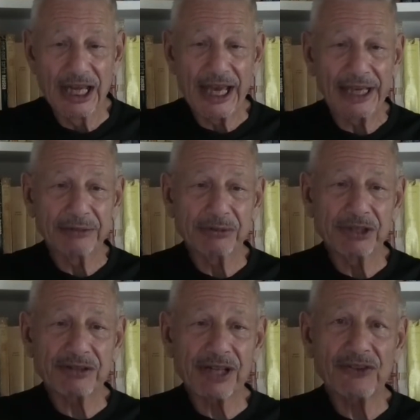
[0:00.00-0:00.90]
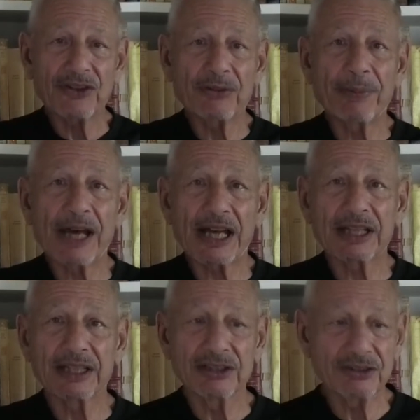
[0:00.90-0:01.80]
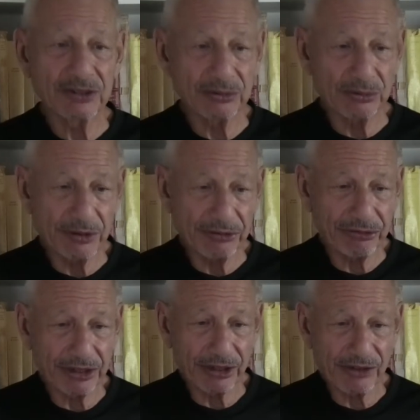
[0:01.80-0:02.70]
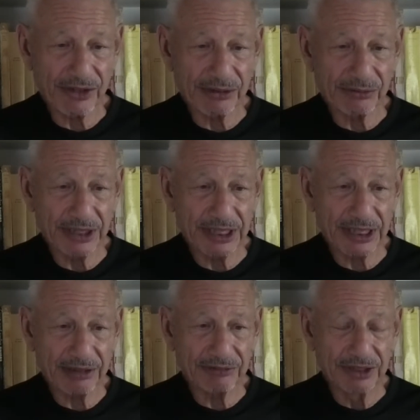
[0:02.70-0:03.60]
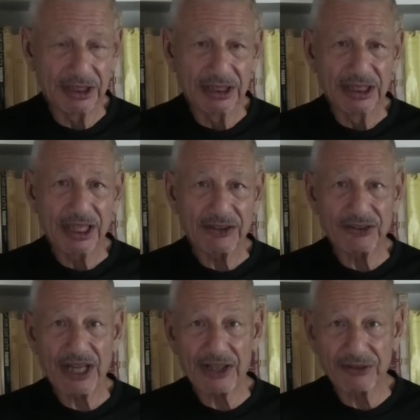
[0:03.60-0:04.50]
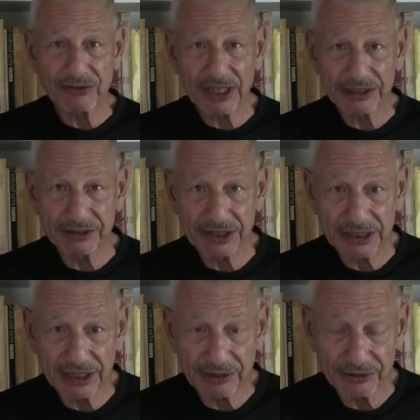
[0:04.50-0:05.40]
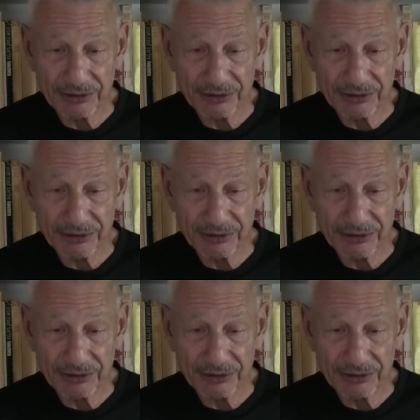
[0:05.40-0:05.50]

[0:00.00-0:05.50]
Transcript: And we trace this back until we feel that we have a satisfactory account.